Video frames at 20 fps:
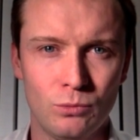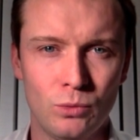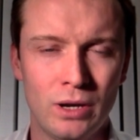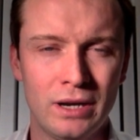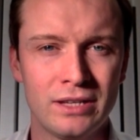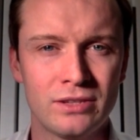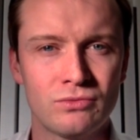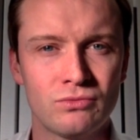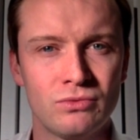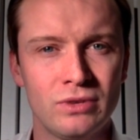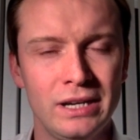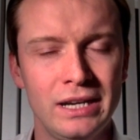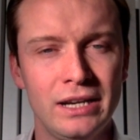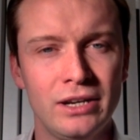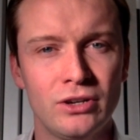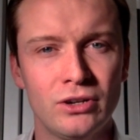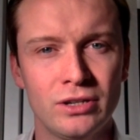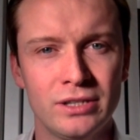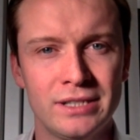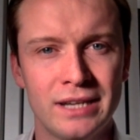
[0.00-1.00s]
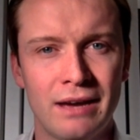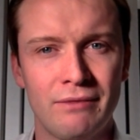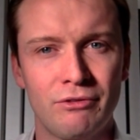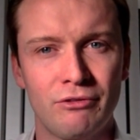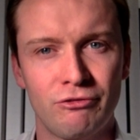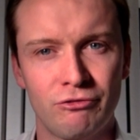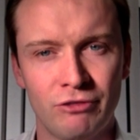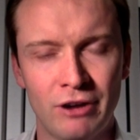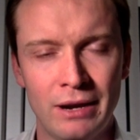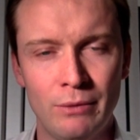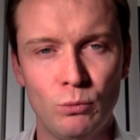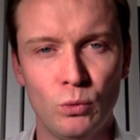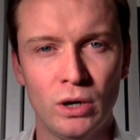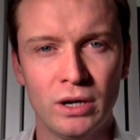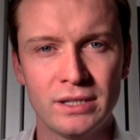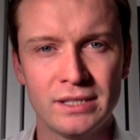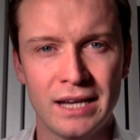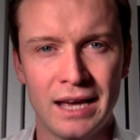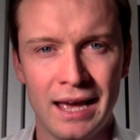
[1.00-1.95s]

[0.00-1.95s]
While it's really good to have a framework to